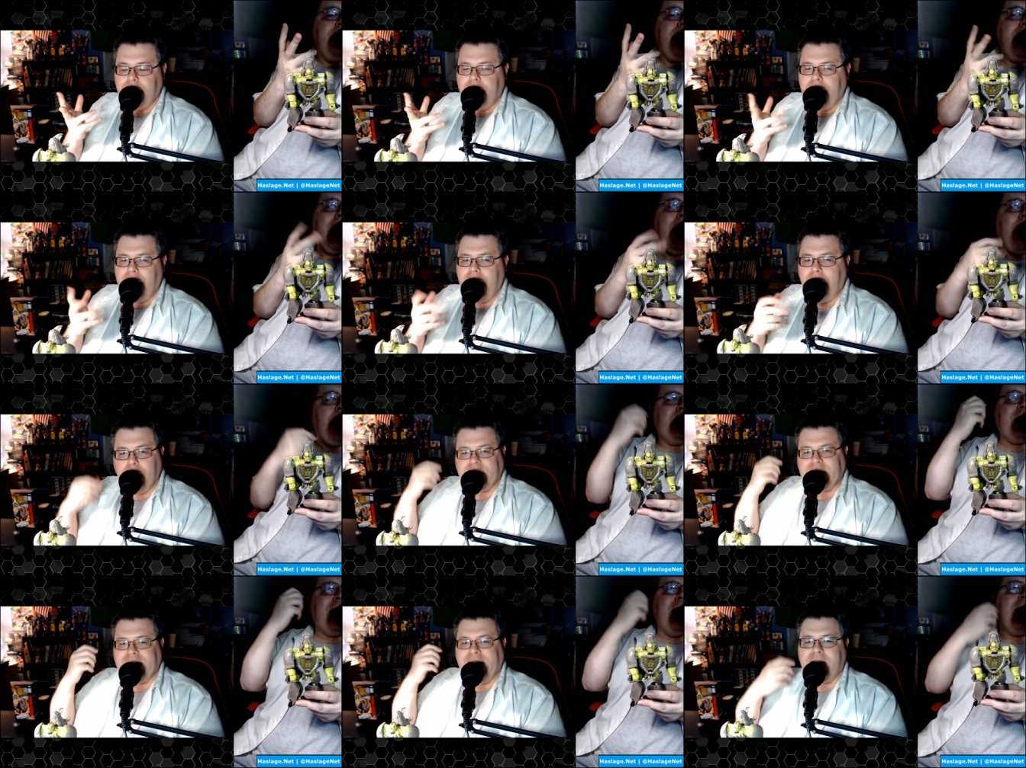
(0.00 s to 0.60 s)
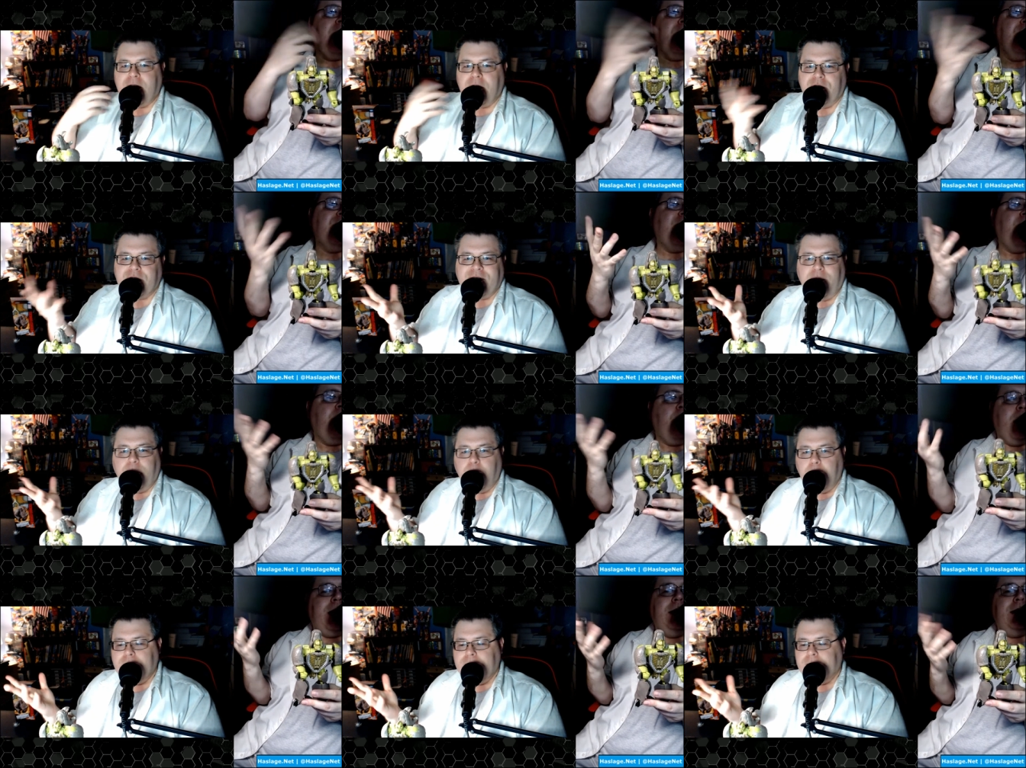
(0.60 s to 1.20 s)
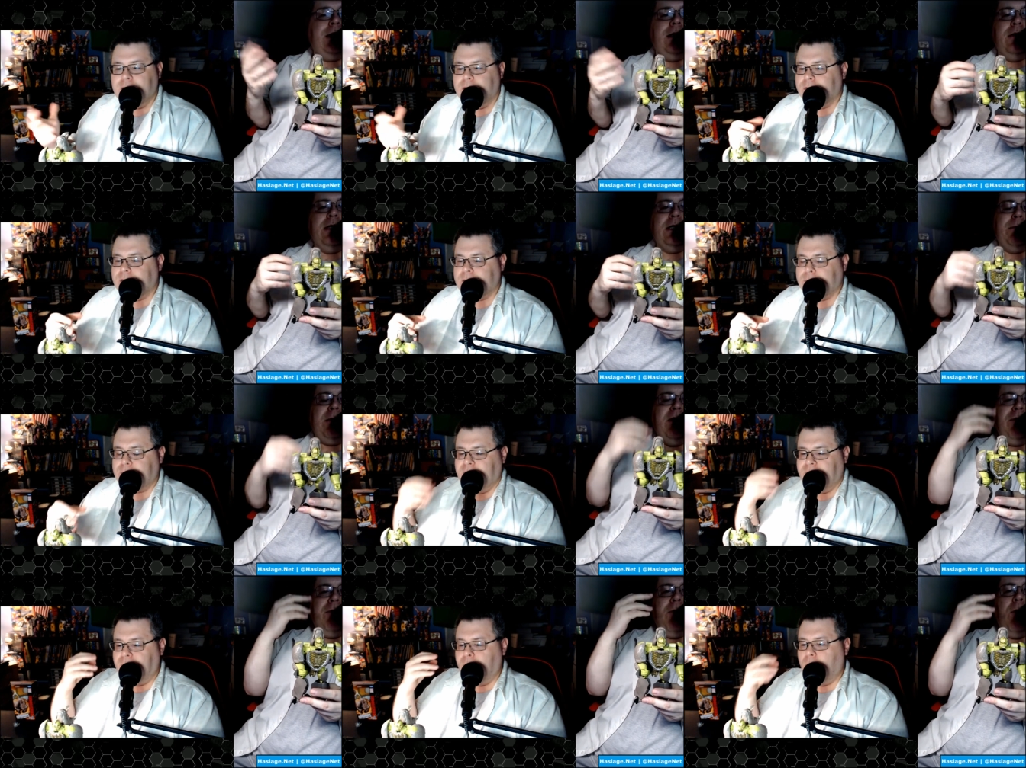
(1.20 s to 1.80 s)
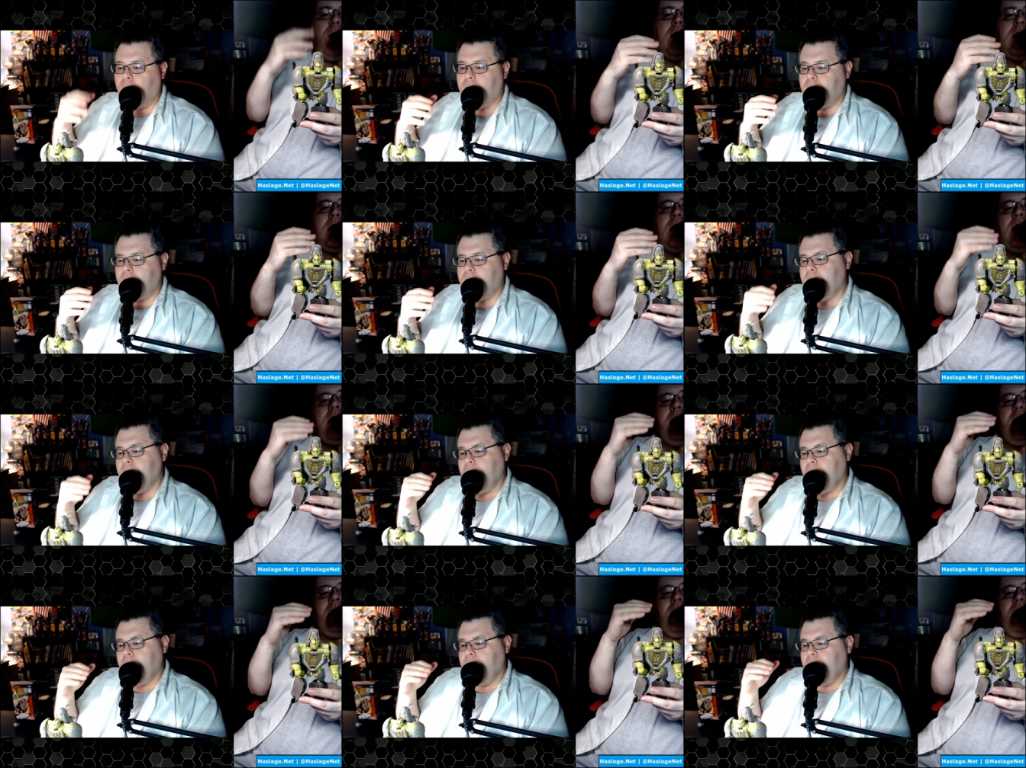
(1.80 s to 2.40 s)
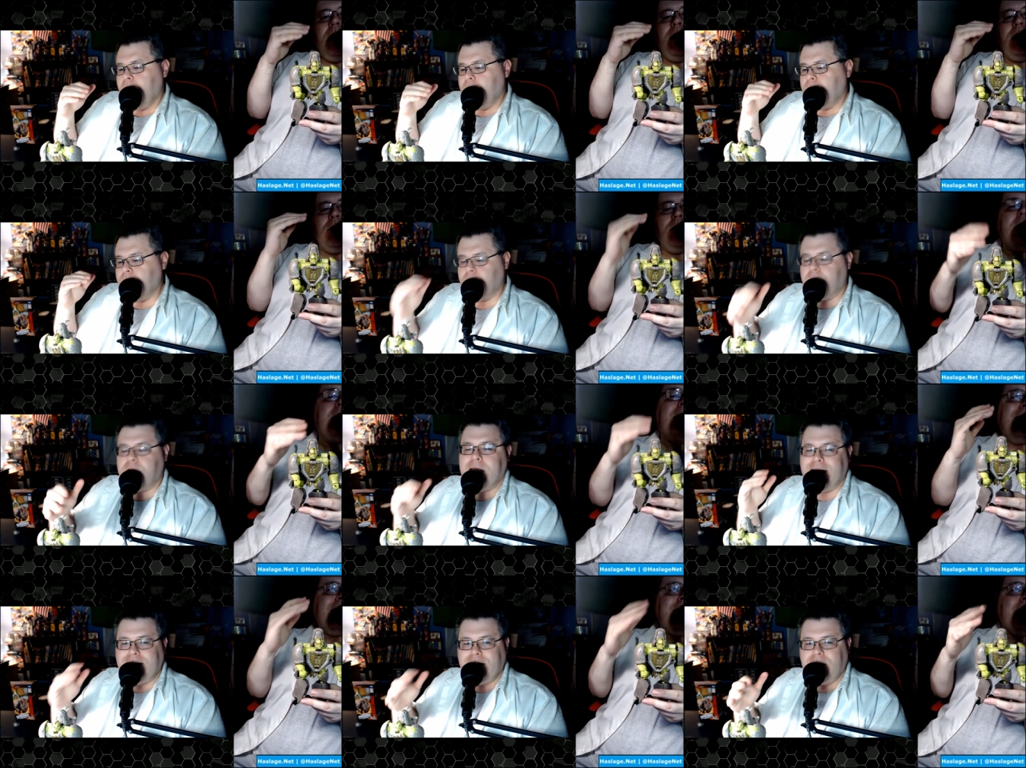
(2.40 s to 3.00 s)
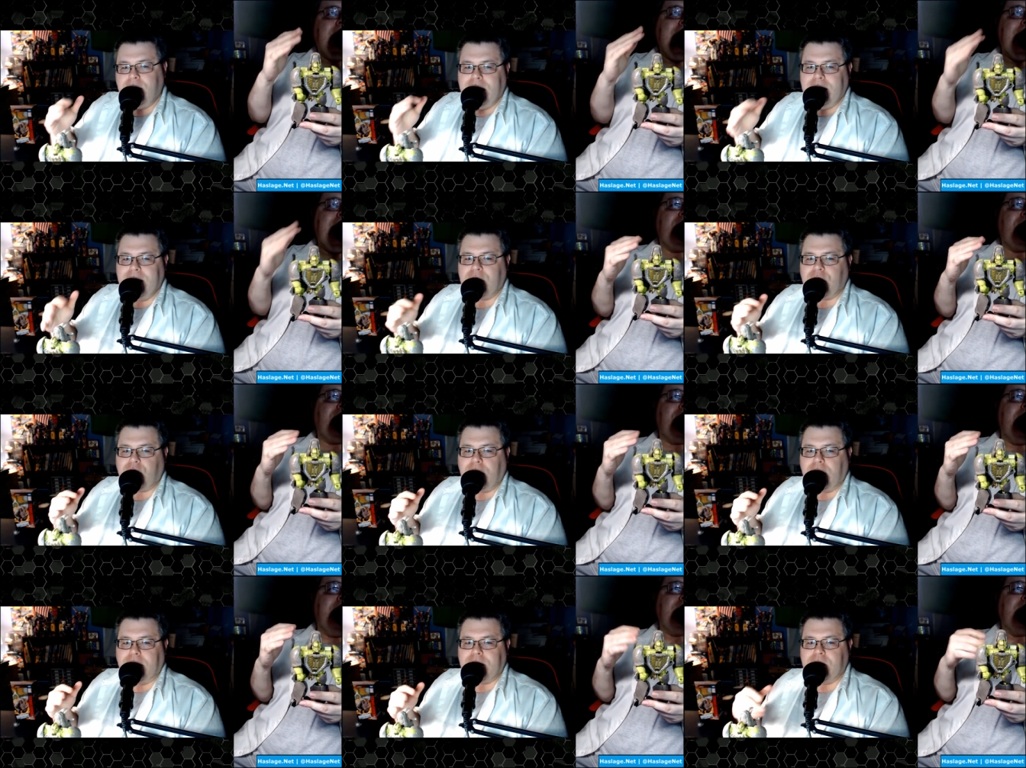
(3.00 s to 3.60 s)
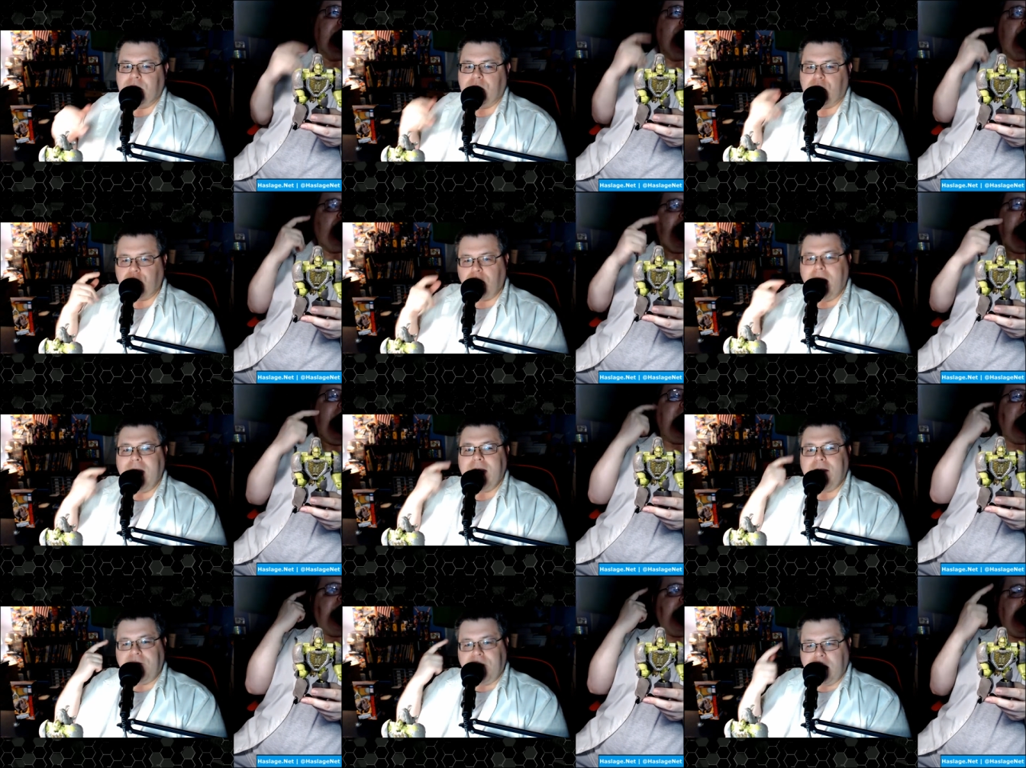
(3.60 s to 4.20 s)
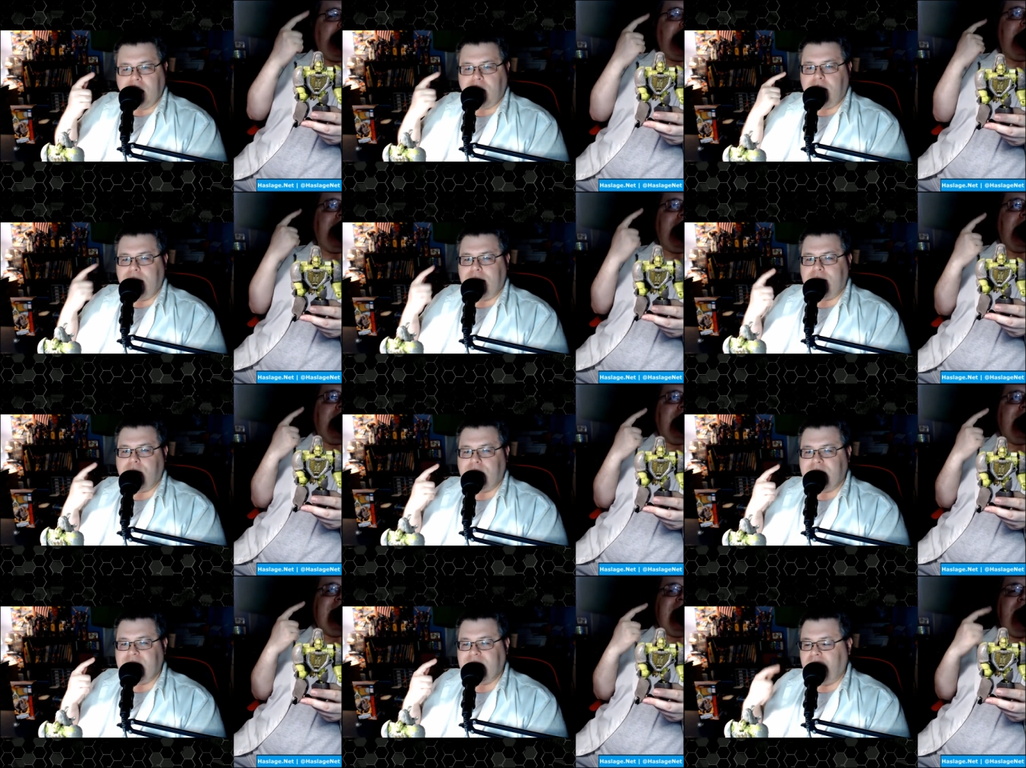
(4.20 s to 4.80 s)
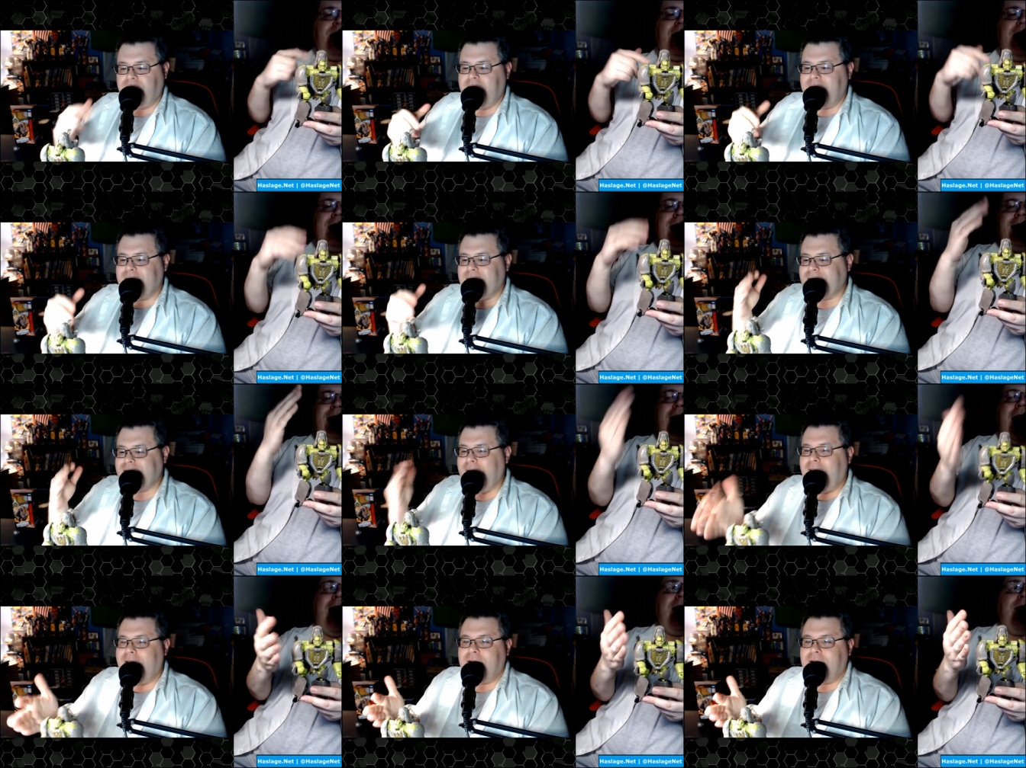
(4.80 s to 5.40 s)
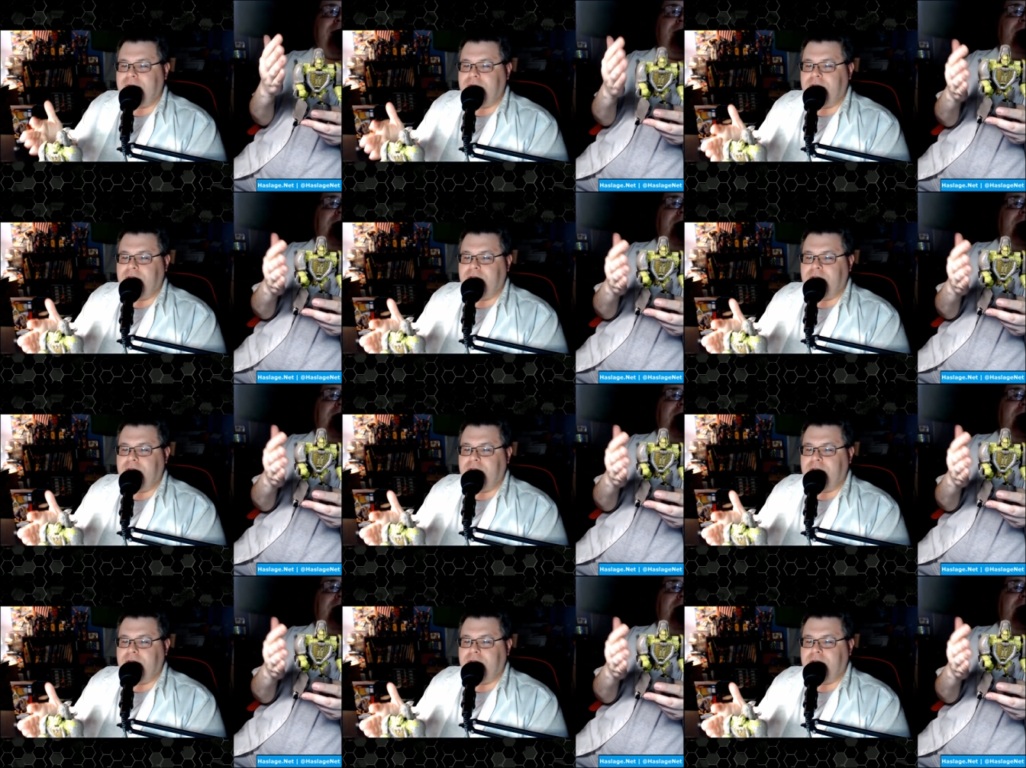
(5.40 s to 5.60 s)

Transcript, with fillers: and which I encourage everyone to do, is before you get to the instructions, try to figure it out yourself. That is half the